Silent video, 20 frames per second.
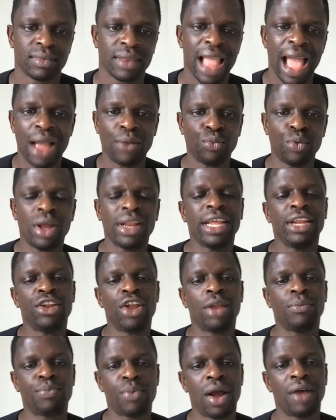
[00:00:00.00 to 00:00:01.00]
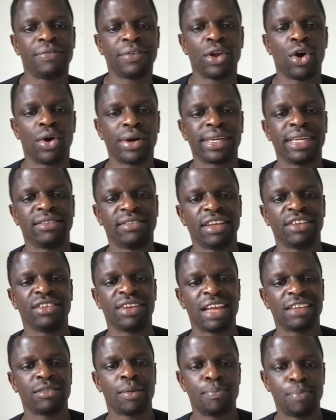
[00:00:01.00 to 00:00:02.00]
I run a nonprofit organization
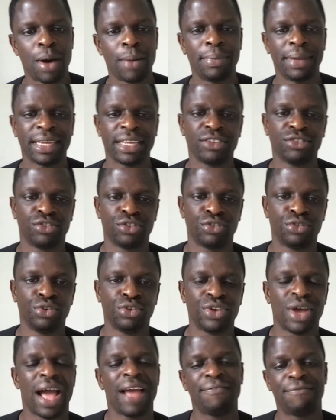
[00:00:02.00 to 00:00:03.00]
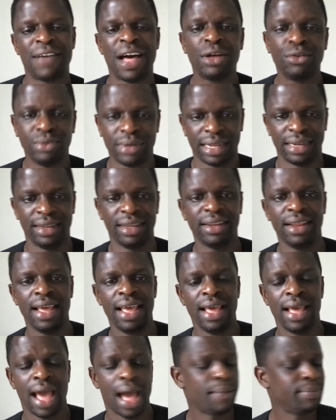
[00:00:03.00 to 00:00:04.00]
that's a public institution. I founded it.
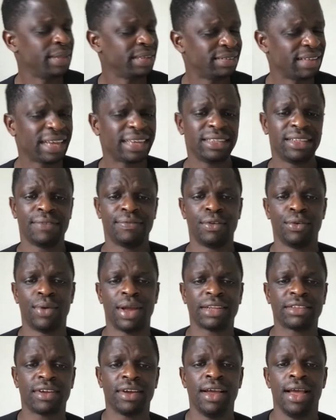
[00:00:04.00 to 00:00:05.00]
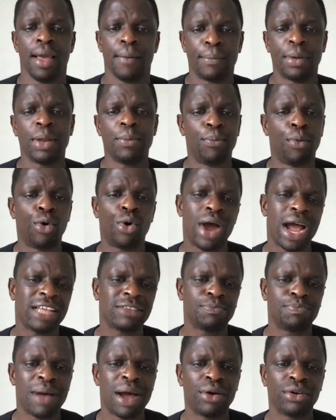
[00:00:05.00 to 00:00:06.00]
I'm the executive director, but the board has
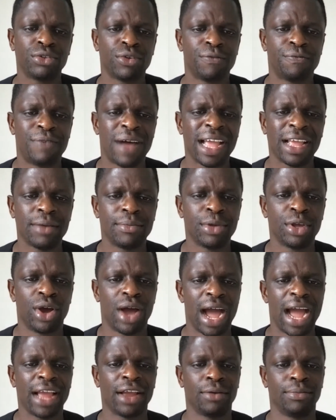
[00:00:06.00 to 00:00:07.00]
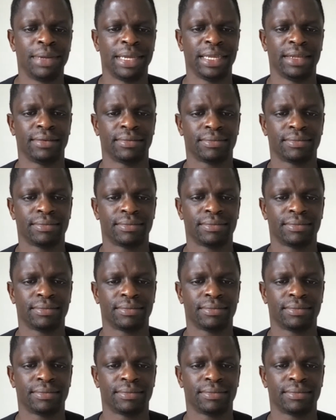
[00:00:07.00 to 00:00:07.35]
power to fire me or hire me.